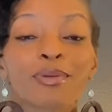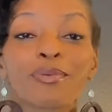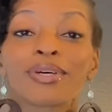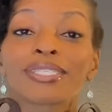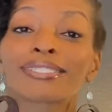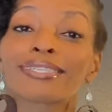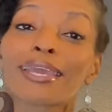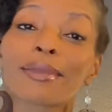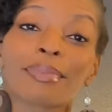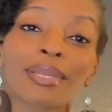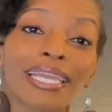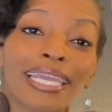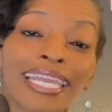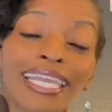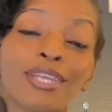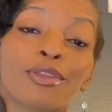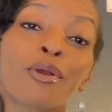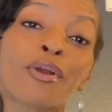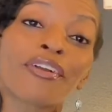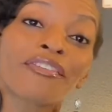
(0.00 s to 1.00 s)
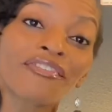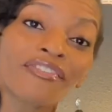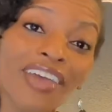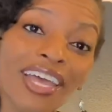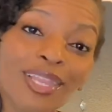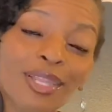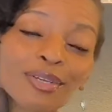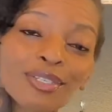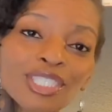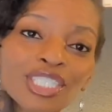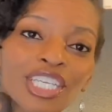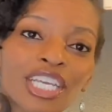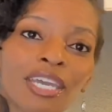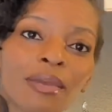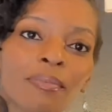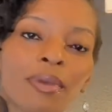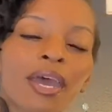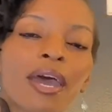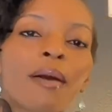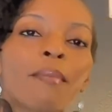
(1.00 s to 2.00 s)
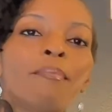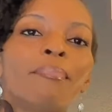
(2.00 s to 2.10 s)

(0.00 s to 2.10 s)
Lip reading: wasn't able to eat or fellowship,